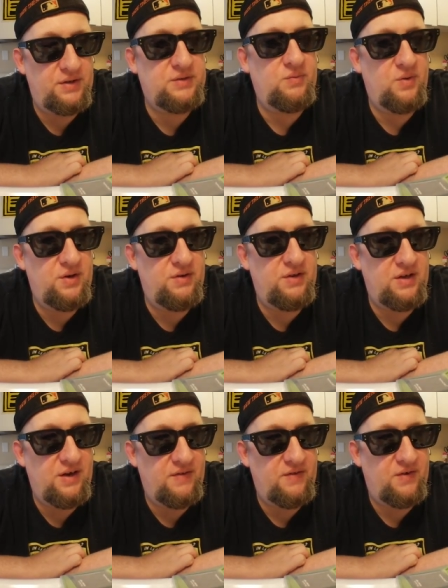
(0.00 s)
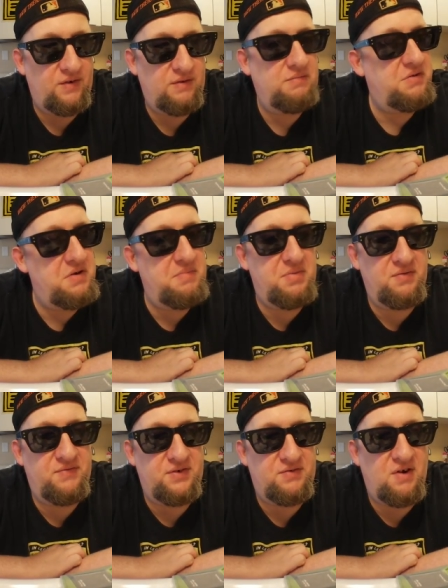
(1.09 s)
It's one or the other. Give
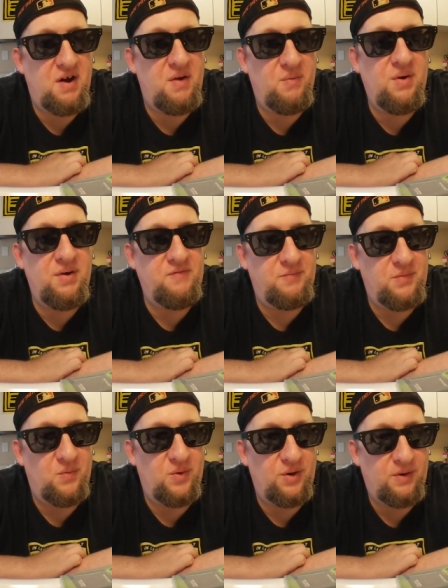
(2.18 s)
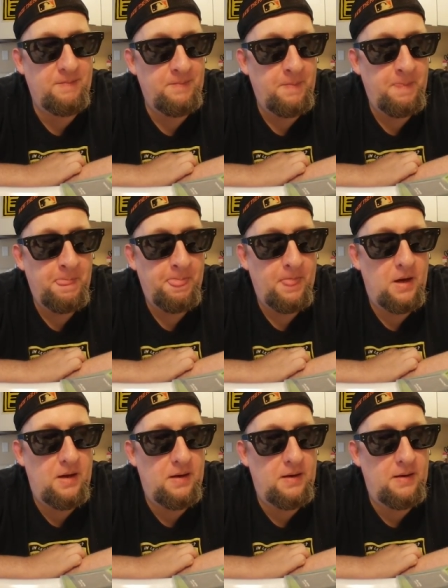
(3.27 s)
both a try. One of them will work.
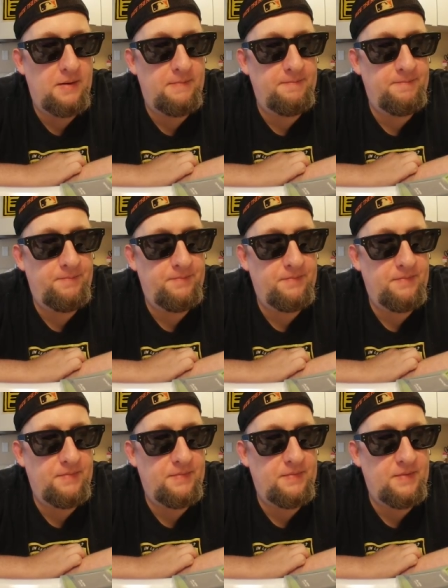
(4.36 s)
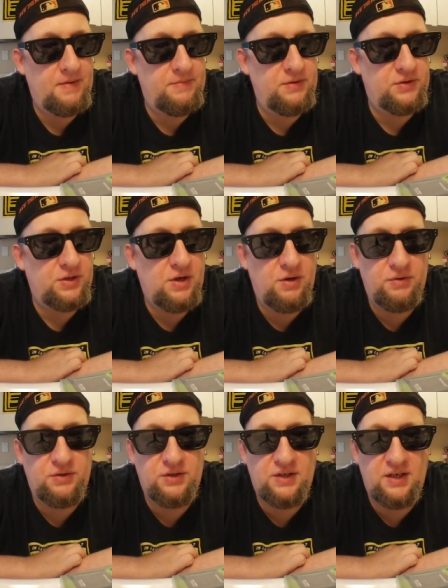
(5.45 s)
If you use the code,
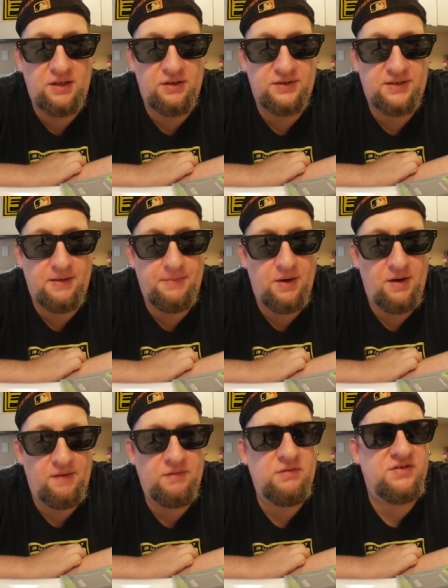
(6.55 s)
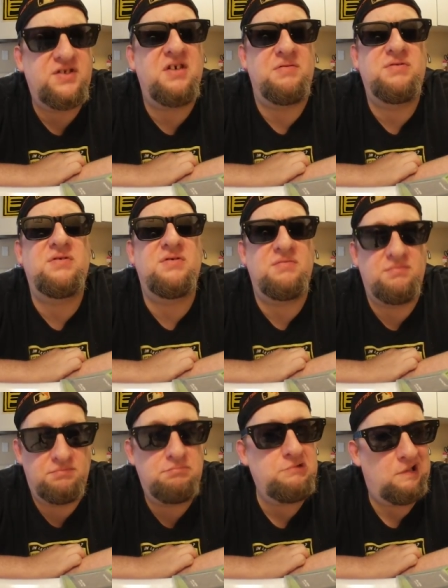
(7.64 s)
you can get a little something off. A little something.
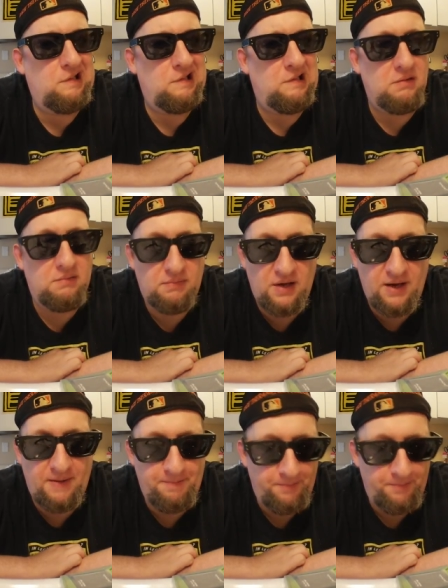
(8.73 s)
Yeah.